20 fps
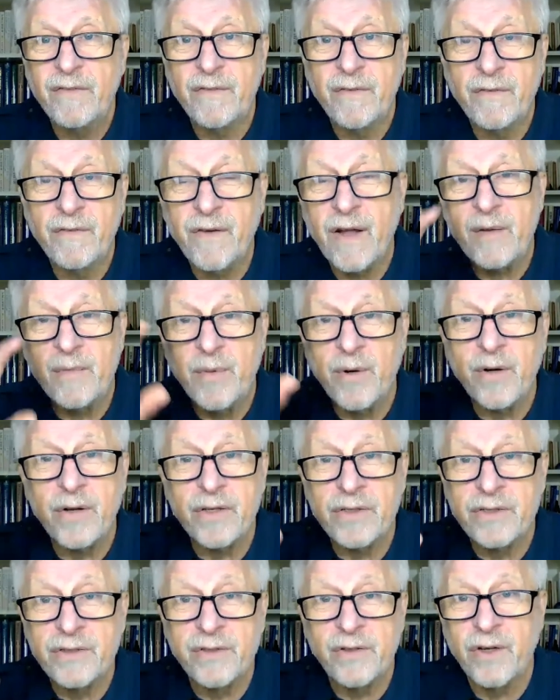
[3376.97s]
of
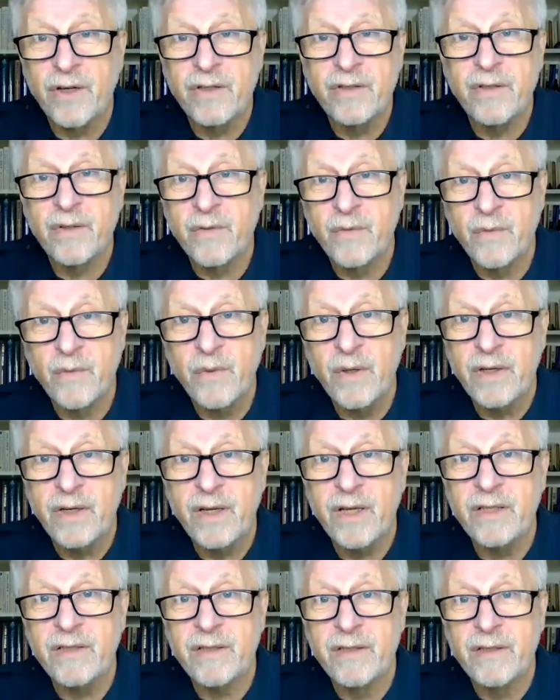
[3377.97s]
fibroid sort
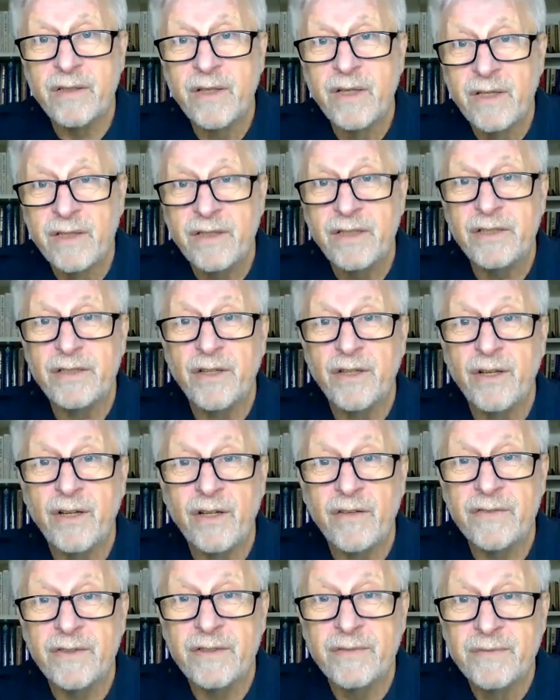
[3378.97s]
will get
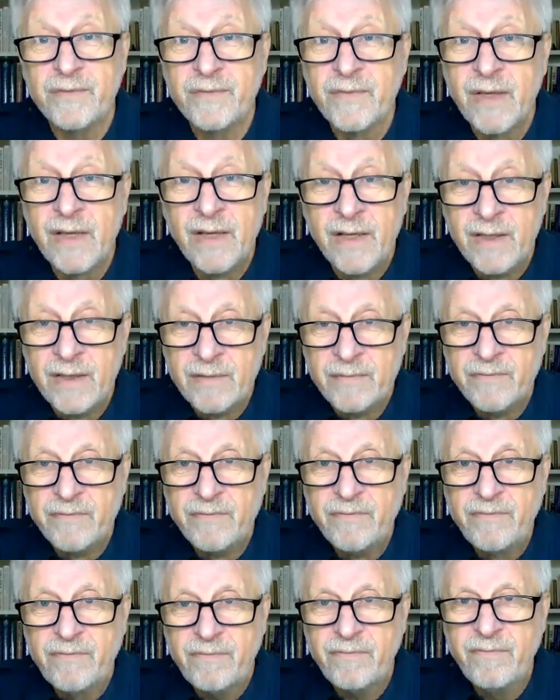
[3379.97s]
dissolved.
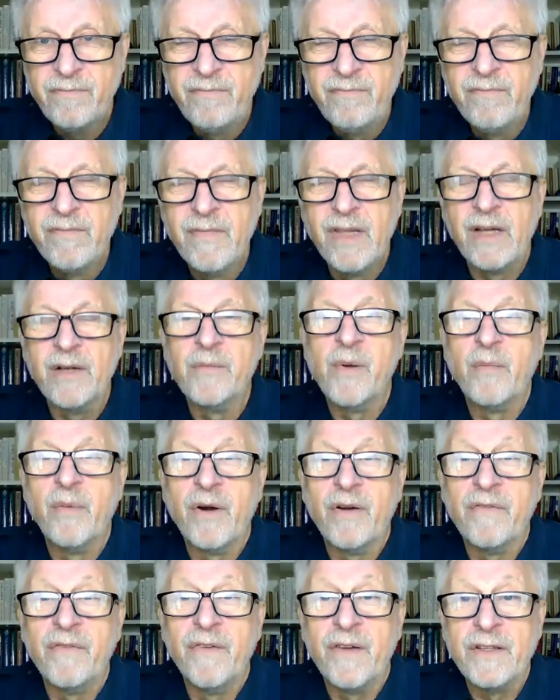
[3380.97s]
I
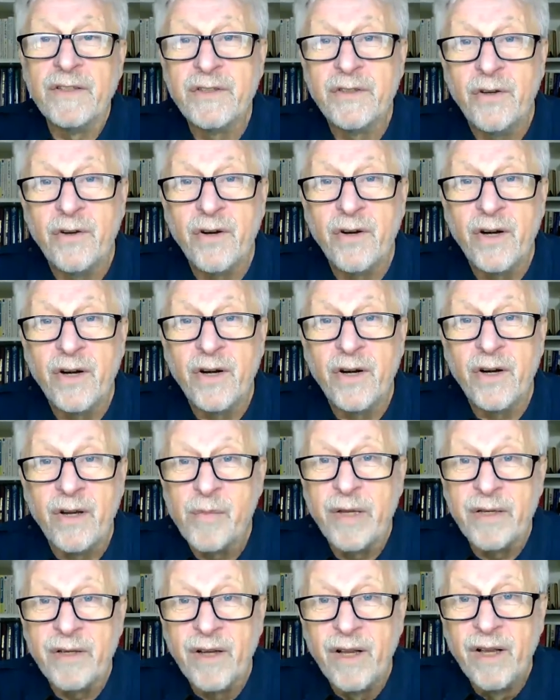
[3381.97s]
remember a fun story
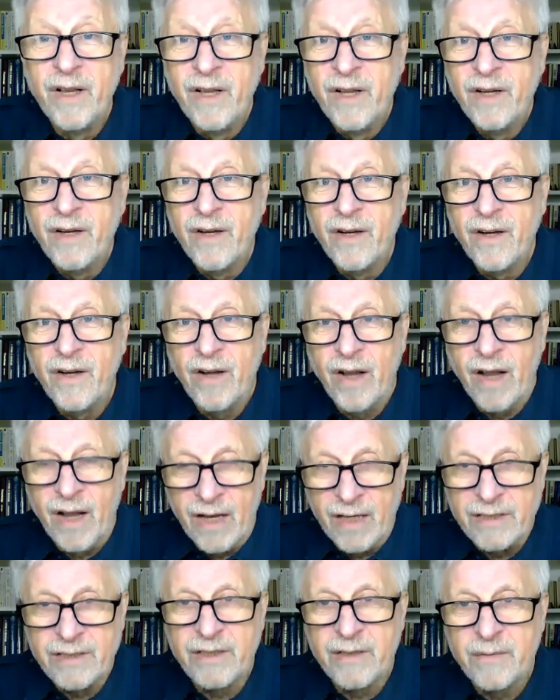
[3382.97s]
a woman
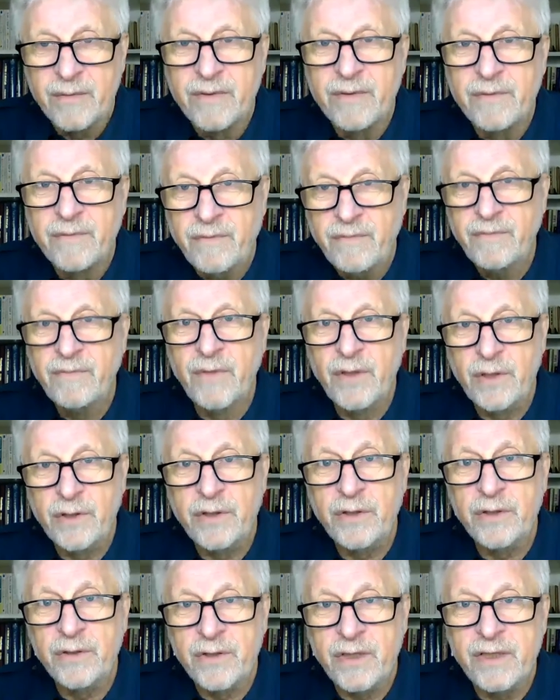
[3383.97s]
asked
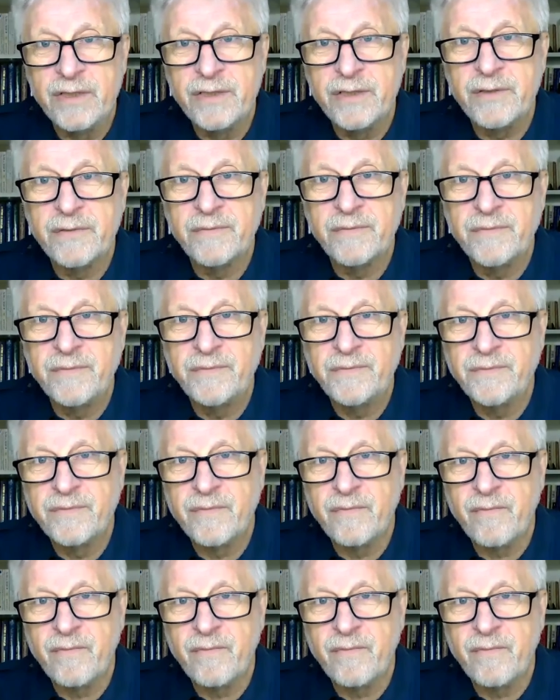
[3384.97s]
to do this